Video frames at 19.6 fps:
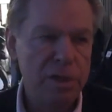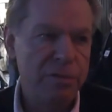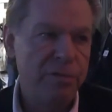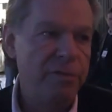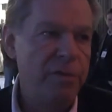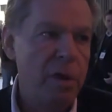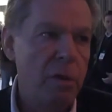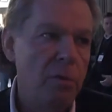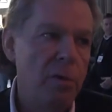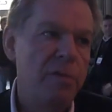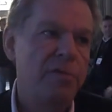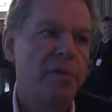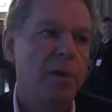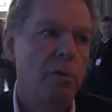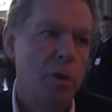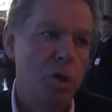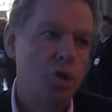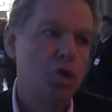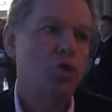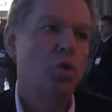is very,
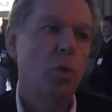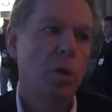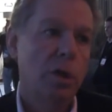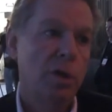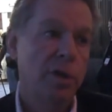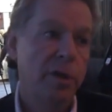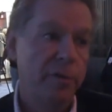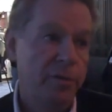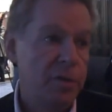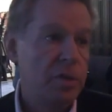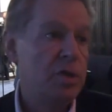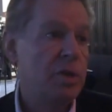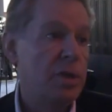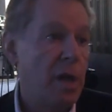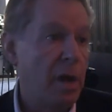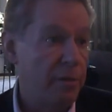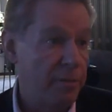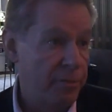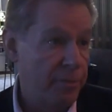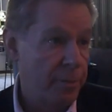very short-lived
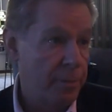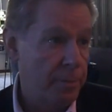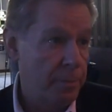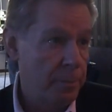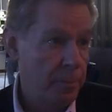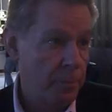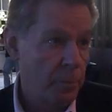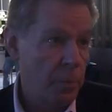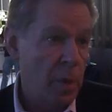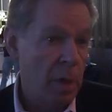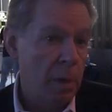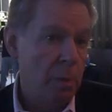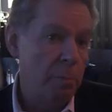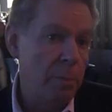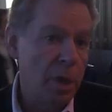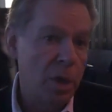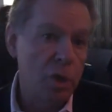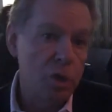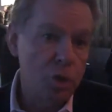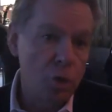stuff,
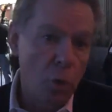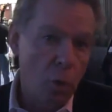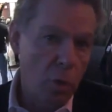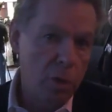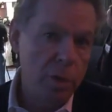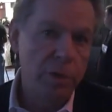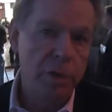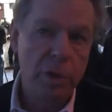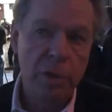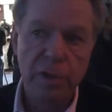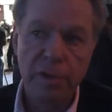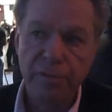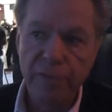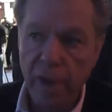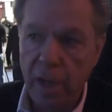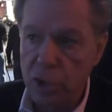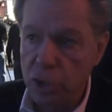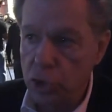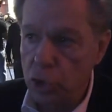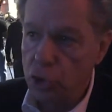because all of the
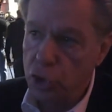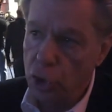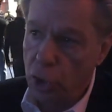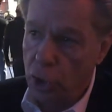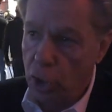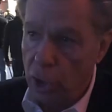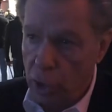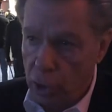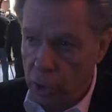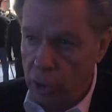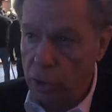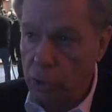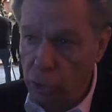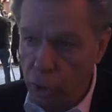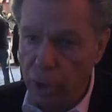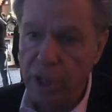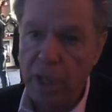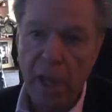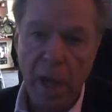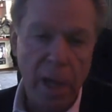devices you're going
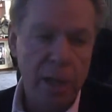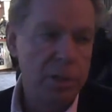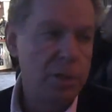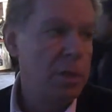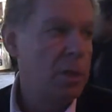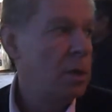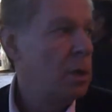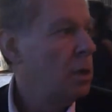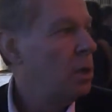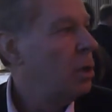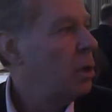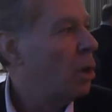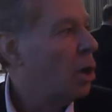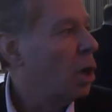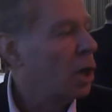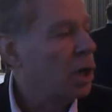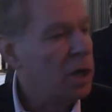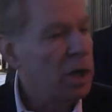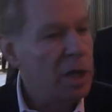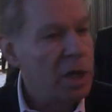to look at
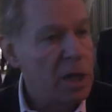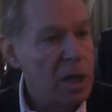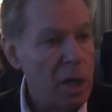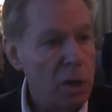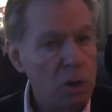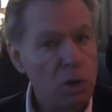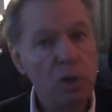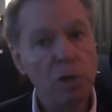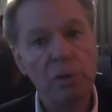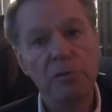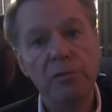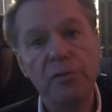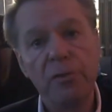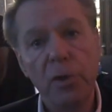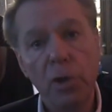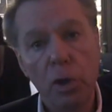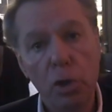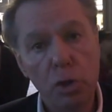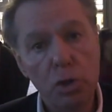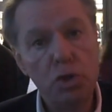are going to get
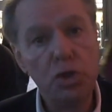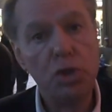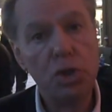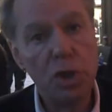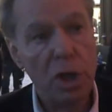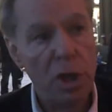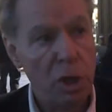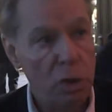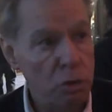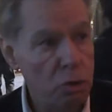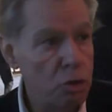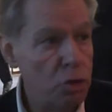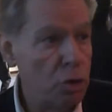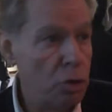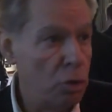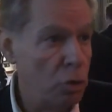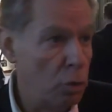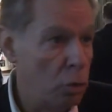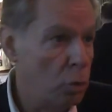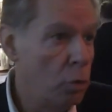converged
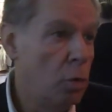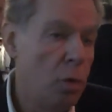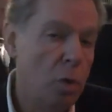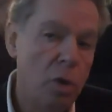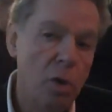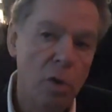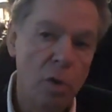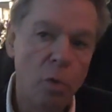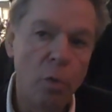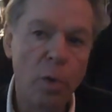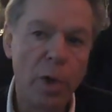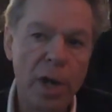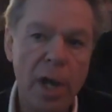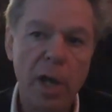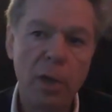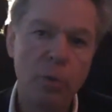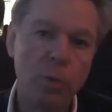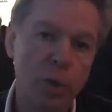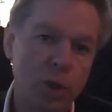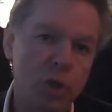into
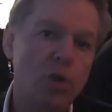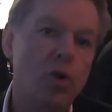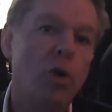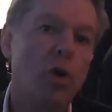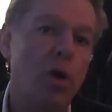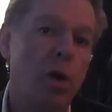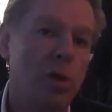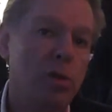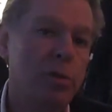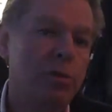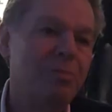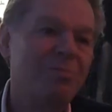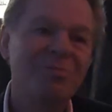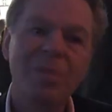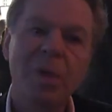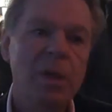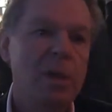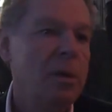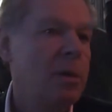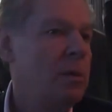what I would call,
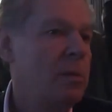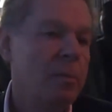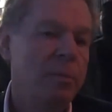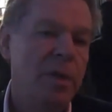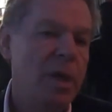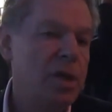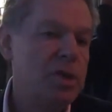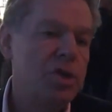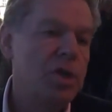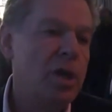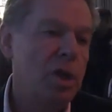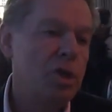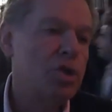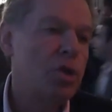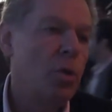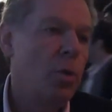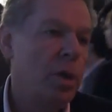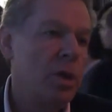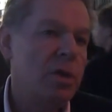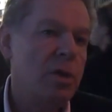
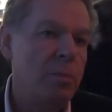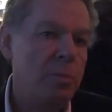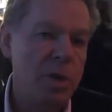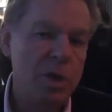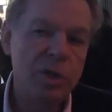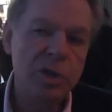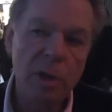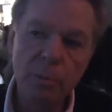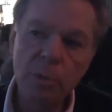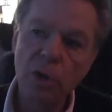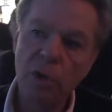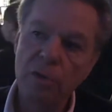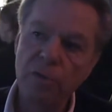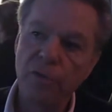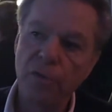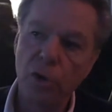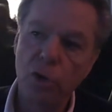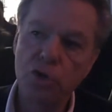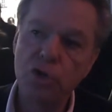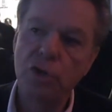it's going to be some
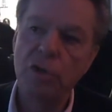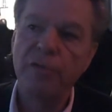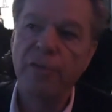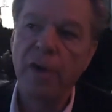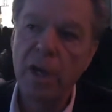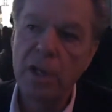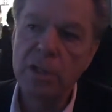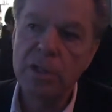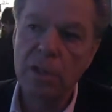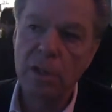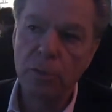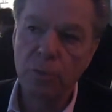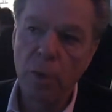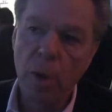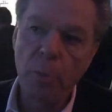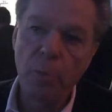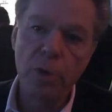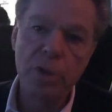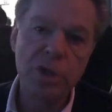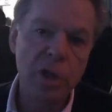converged device that
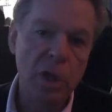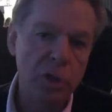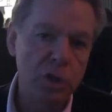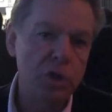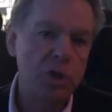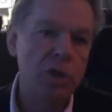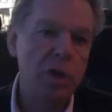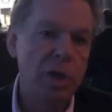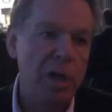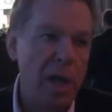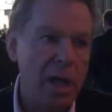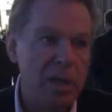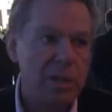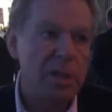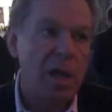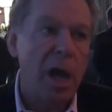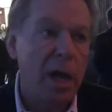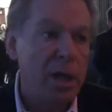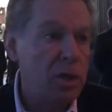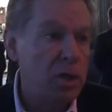represents
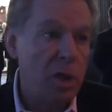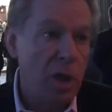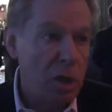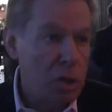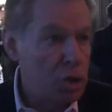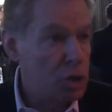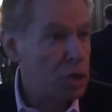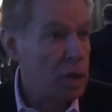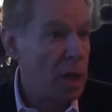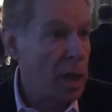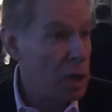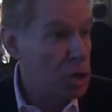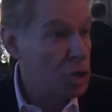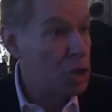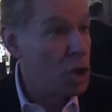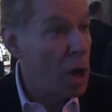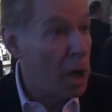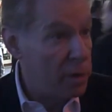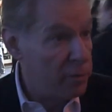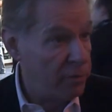today's
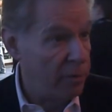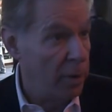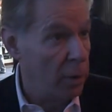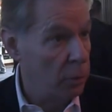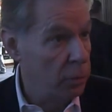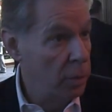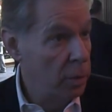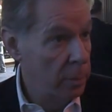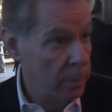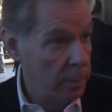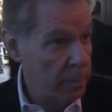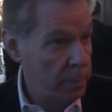iTouch/iPhone,